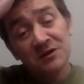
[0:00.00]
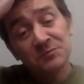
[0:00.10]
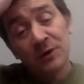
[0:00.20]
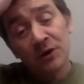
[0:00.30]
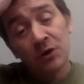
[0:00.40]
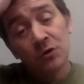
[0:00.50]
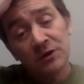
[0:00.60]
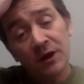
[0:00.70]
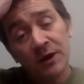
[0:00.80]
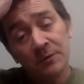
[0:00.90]
that. It's been a
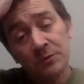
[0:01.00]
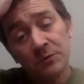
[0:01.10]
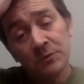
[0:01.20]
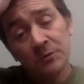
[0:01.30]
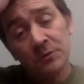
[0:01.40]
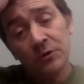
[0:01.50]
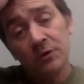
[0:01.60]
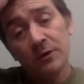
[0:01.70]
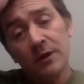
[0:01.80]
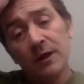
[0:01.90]
long time, you
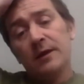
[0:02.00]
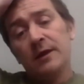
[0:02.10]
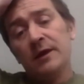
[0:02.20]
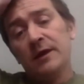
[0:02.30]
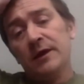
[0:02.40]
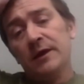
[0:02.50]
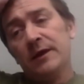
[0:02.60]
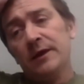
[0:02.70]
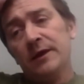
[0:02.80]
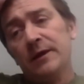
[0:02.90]
know.
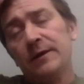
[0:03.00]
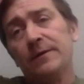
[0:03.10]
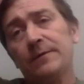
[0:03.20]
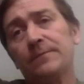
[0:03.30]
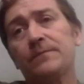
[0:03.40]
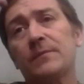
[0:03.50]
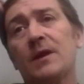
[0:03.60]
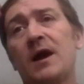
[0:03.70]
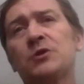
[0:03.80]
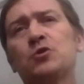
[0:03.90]
Uh,
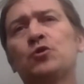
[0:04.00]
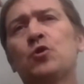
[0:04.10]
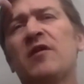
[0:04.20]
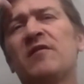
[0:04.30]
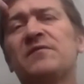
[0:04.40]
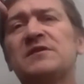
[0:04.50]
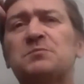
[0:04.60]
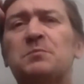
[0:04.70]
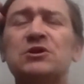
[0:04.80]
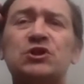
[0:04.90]
I don't know if it's
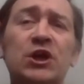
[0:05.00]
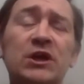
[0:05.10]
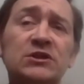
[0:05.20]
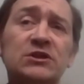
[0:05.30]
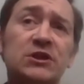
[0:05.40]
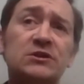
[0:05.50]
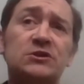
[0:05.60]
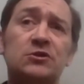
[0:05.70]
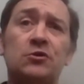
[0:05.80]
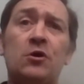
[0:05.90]
been changed since
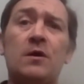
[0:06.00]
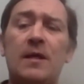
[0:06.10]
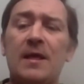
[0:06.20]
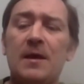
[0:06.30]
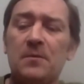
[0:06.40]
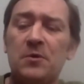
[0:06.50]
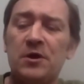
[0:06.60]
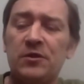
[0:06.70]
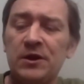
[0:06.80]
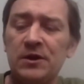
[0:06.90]
or not,
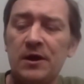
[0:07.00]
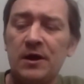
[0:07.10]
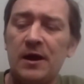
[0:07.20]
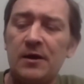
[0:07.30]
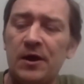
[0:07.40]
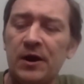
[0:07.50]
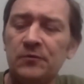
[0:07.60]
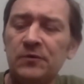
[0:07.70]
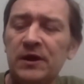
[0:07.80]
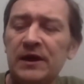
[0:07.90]
but then
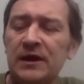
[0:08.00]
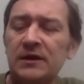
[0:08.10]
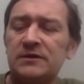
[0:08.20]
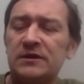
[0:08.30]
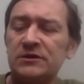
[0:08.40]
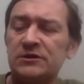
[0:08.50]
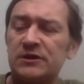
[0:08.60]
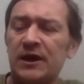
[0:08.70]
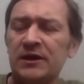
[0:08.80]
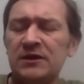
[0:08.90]
around the 80s,
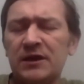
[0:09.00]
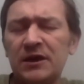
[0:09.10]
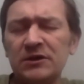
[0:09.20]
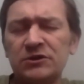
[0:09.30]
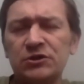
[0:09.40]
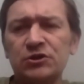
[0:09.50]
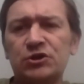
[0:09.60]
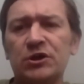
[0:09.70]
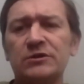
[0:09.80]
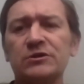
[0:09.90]
education
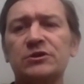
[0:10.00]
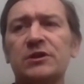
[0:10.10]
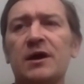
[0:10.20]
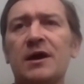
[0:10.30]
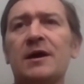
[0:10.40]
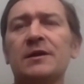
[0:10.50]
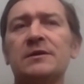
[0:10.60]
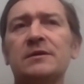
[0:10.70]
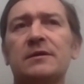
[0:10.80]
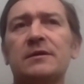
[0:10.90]
changed
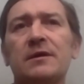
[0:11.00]
and